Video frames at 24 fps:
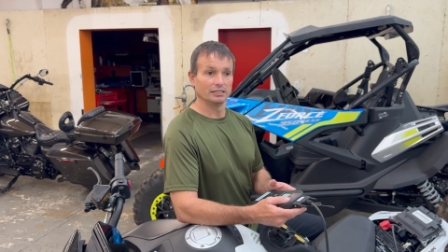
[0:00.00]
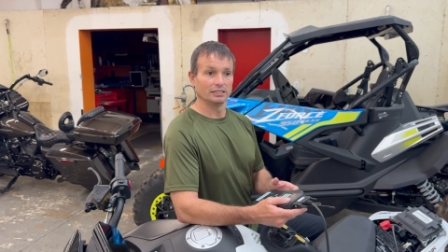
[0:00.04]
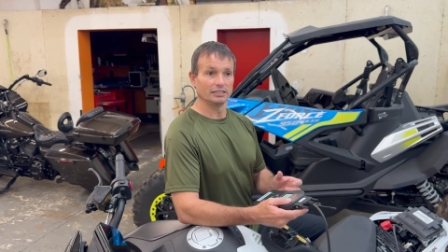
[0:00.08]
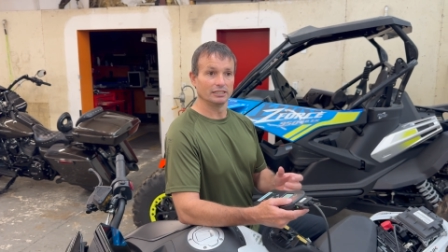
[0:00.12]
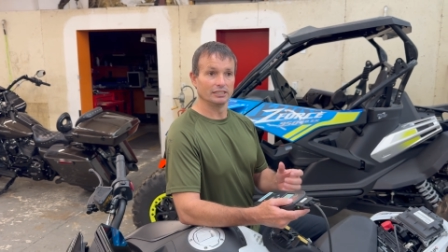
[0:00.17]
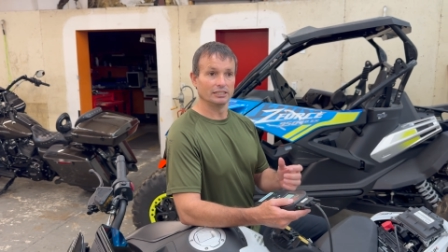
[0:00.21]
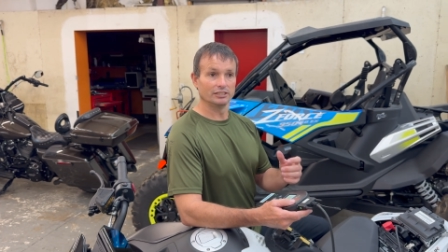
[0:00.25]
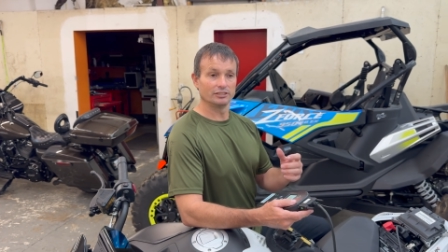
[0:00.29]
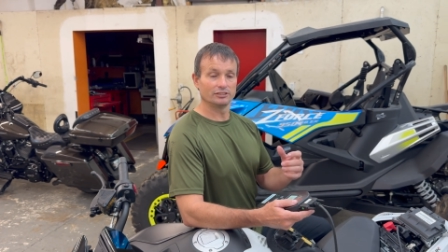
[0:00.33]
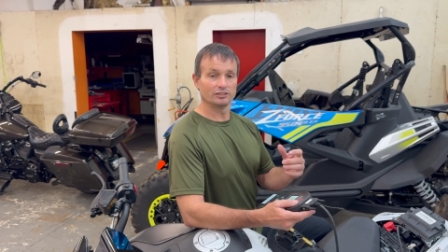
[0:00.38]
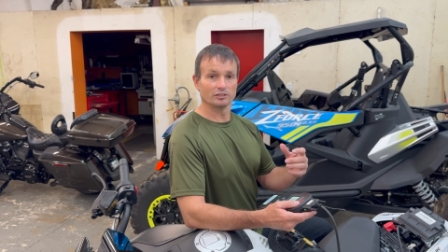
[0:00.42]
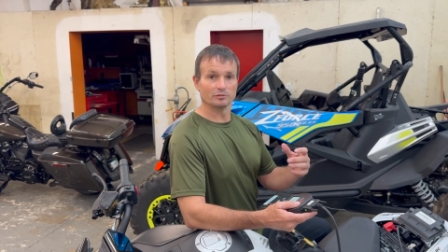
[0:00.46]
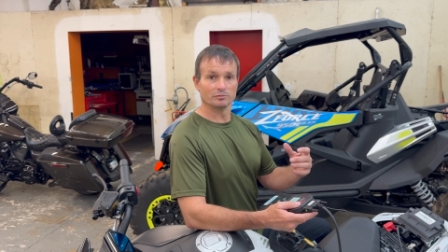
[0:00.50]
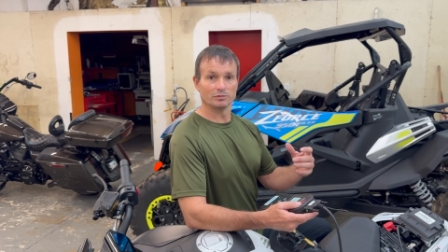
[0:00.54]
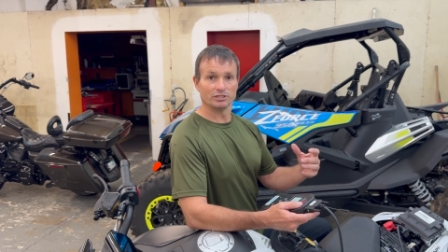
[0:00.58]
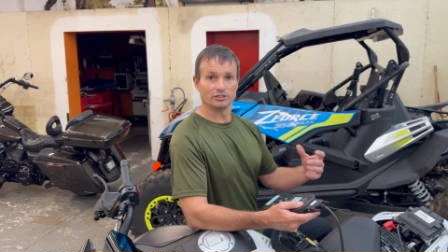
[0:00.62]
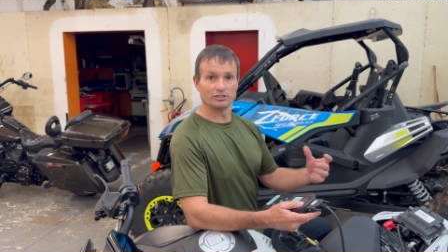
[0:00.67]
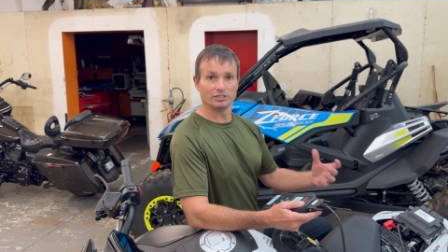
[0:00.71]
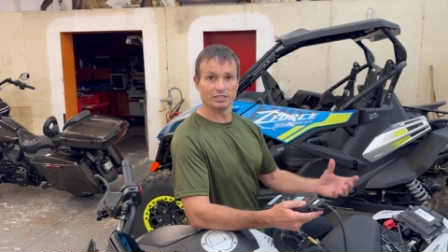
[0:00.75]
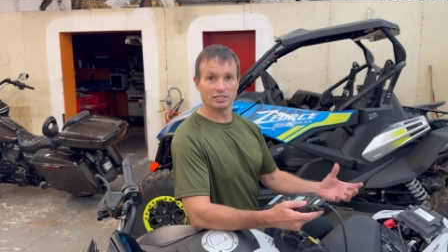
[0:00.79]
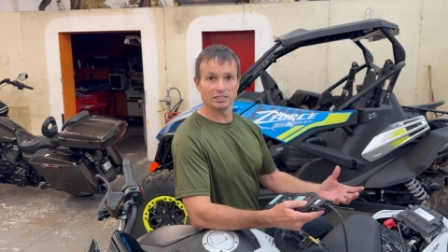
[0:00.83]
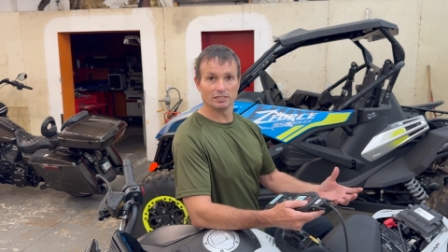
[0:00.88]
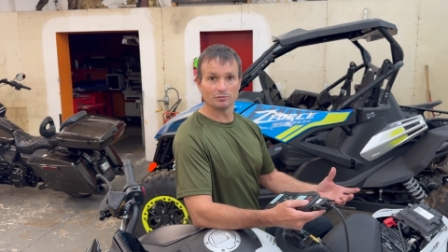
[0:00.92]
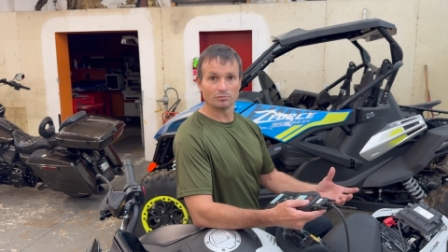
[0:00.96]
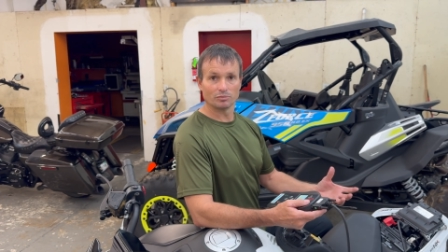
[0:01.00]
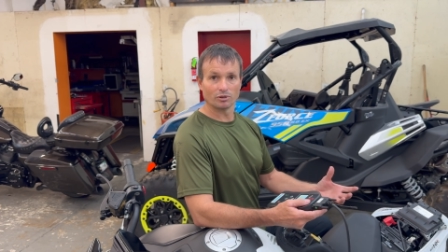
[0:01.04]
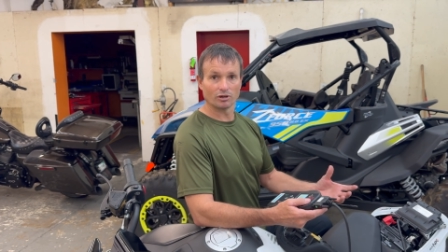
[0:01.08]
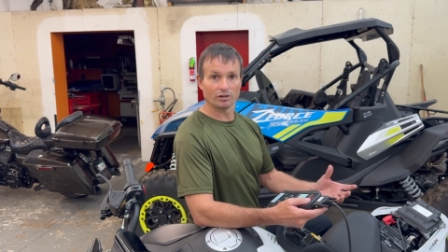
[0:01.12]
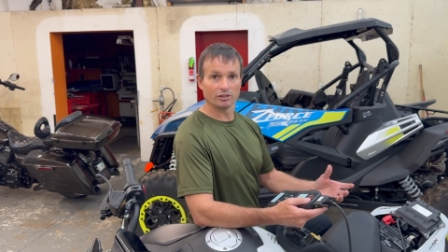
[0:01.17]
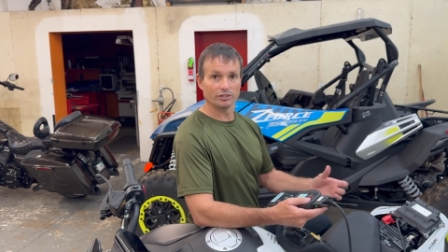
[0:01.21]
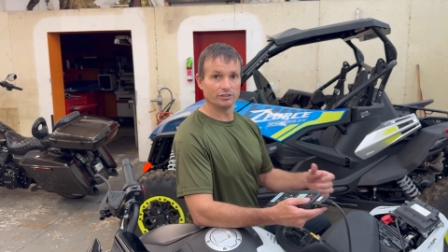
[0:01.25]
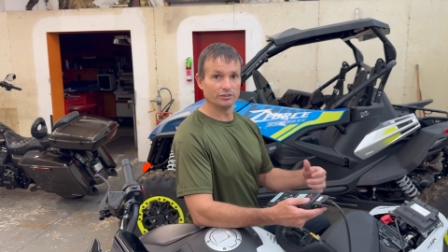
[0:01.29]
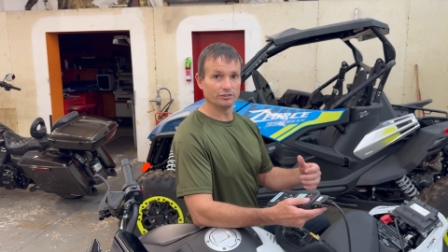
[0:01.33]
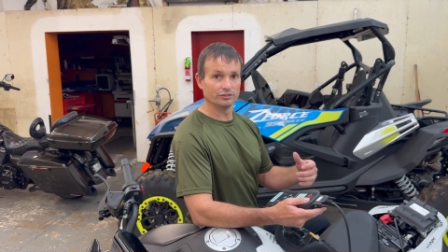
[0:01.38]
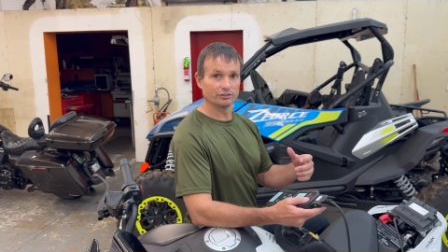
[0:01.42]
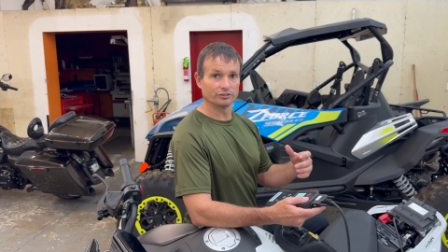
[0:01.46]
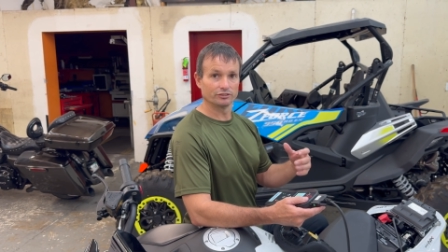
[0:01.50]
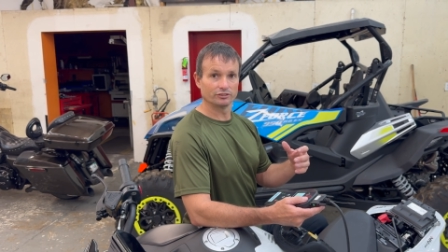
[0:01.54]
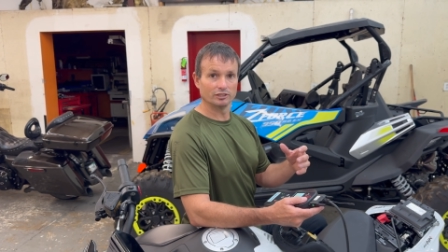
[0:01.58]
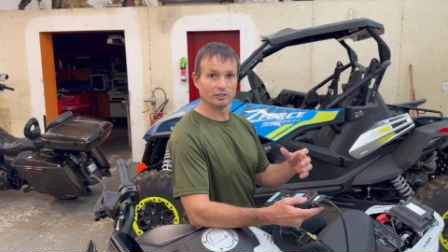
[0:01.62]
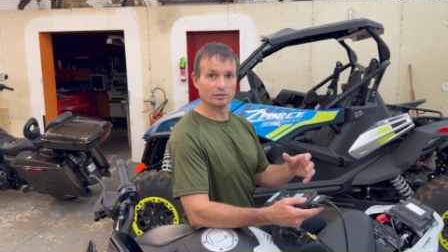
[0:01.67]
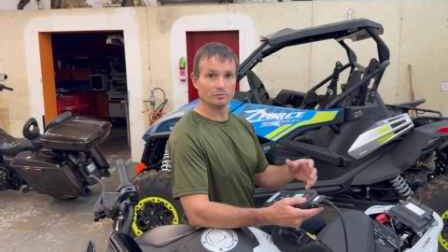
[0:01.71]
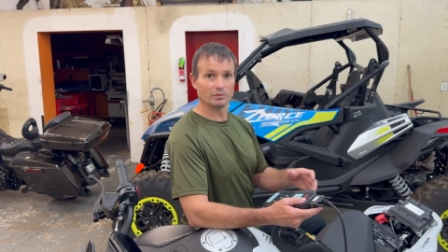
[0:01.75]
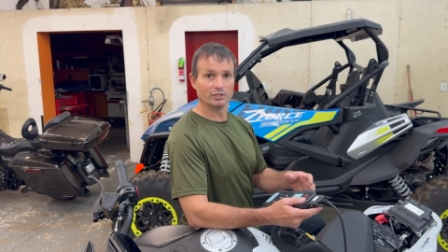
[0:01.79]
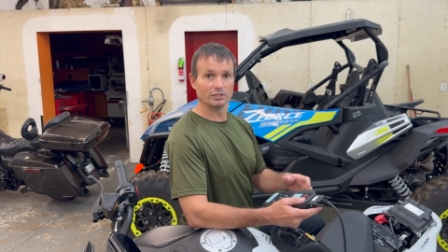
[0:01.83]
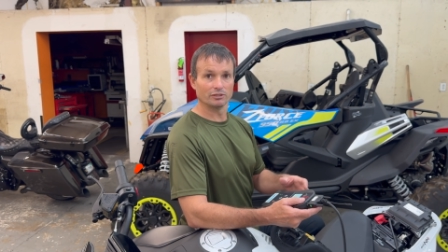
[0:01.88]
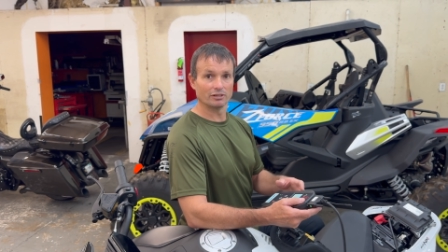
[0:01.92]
get your machine apart, you can still be